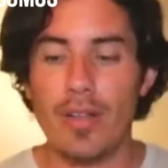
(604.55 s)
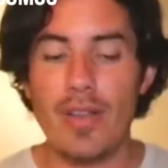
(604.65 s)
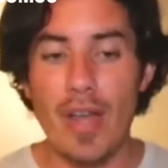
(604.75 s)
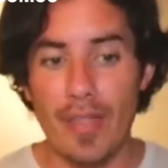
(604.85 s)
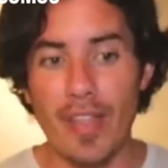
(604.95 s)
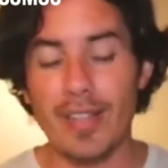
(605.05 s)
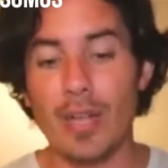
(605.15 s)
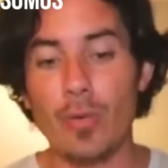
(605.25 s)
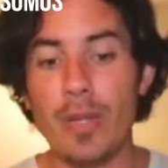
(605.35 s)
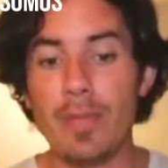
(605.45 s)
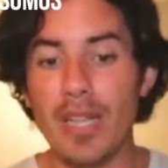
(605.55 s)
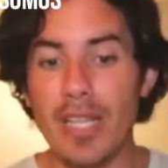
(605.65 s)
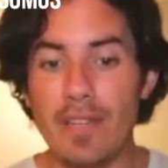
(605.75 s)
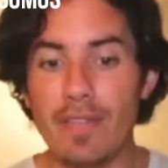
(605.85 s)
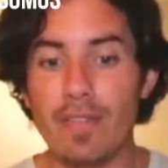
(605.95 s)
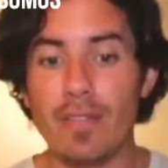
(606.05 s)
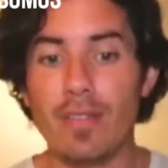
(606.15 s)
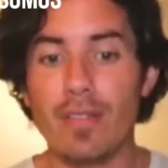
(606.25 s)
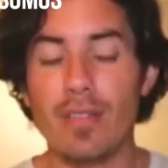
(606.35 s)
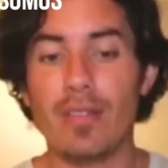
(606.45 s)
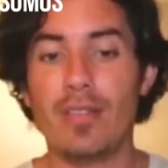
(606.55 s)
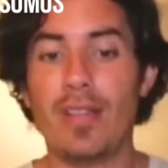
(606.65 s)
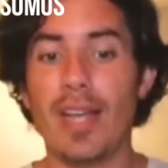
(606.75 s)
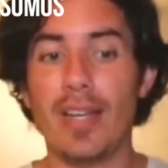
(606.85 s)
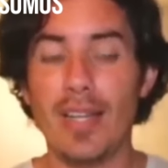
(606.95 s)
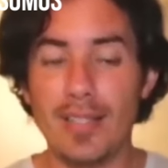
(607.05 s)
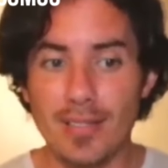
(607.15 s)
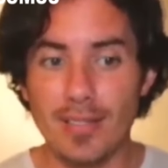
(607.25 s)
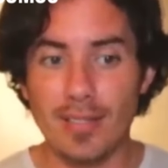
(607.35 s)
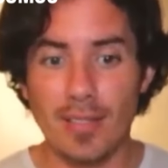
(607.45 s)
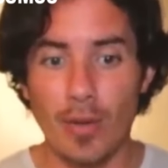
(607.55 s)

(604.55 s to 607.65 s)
Nothing that we believe that is